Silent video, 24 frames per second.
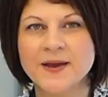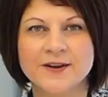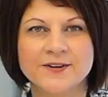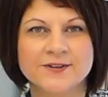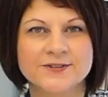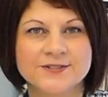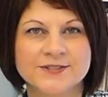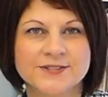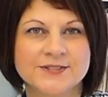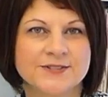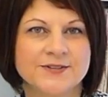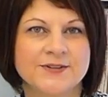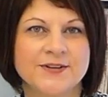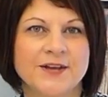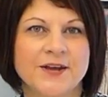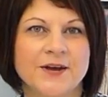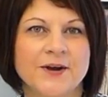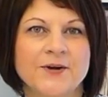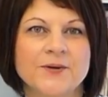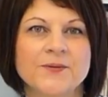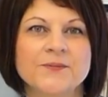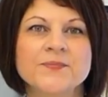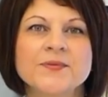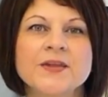Pattern
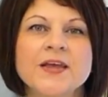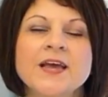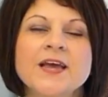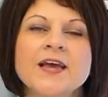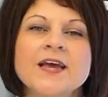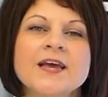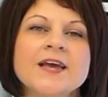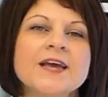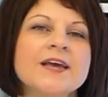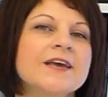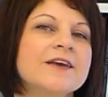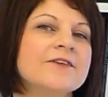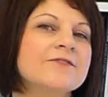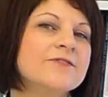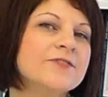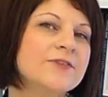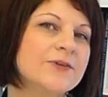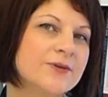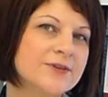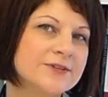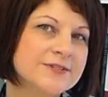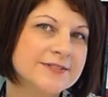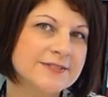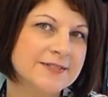Studio. If
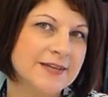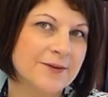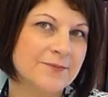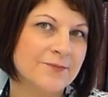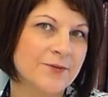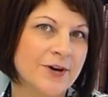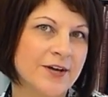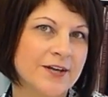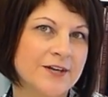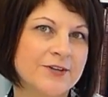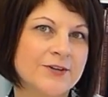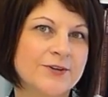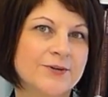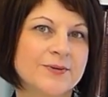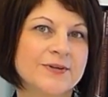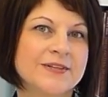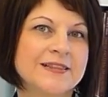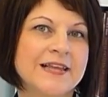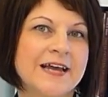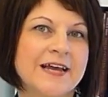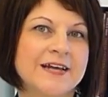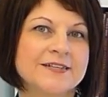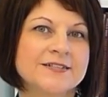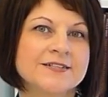you're someone who would
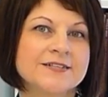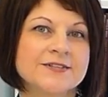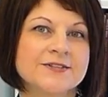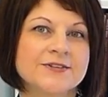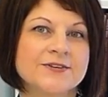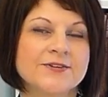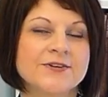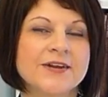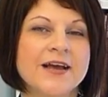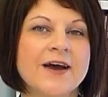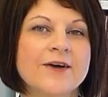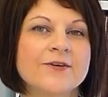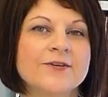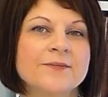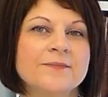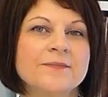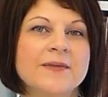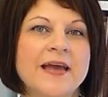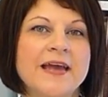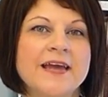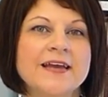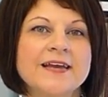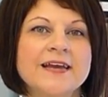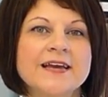like to learn how to
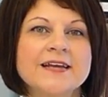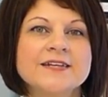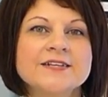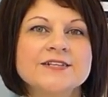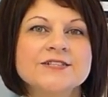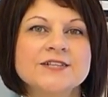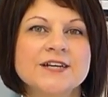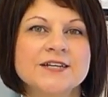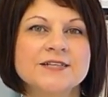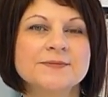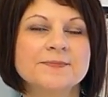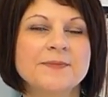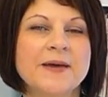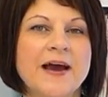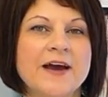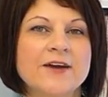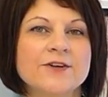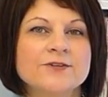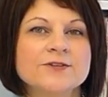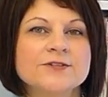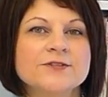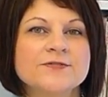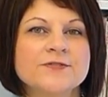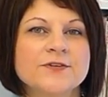make and adjust
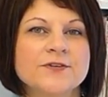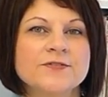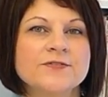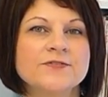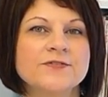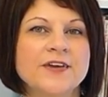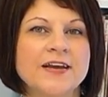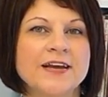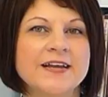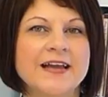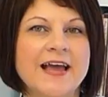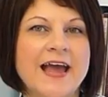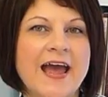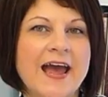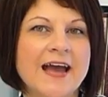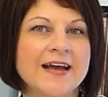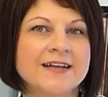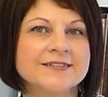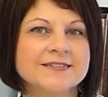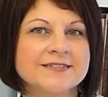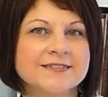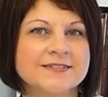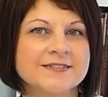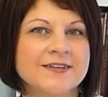patterns for fit
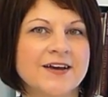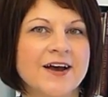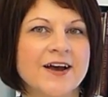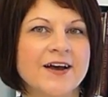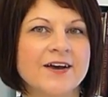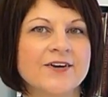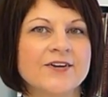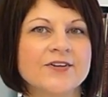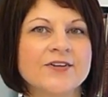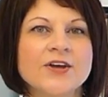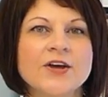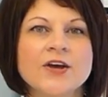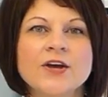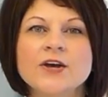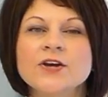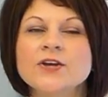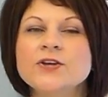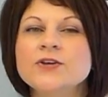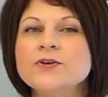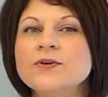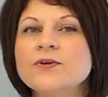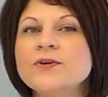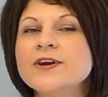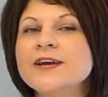and style,
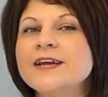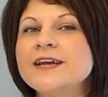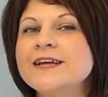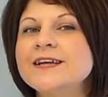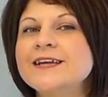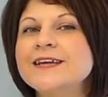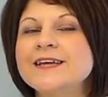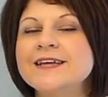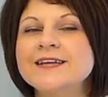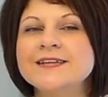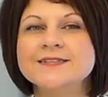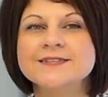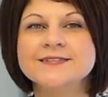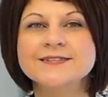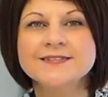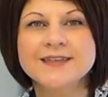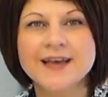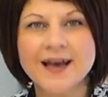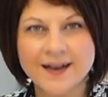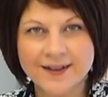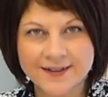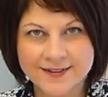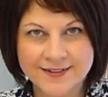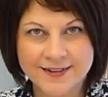you're in
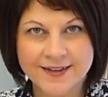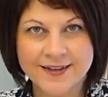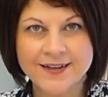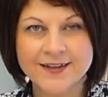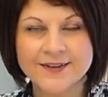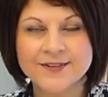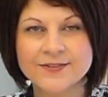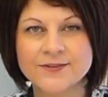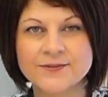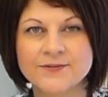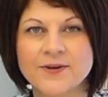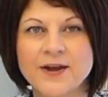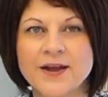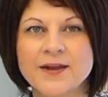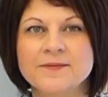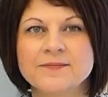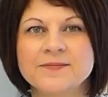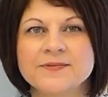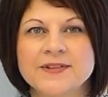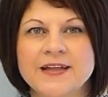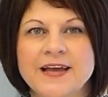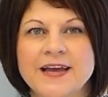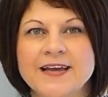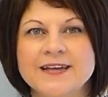exactly the right
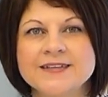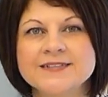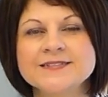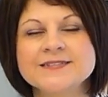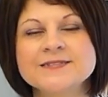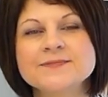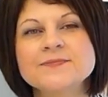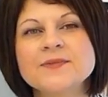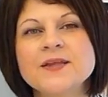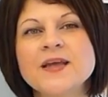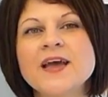place.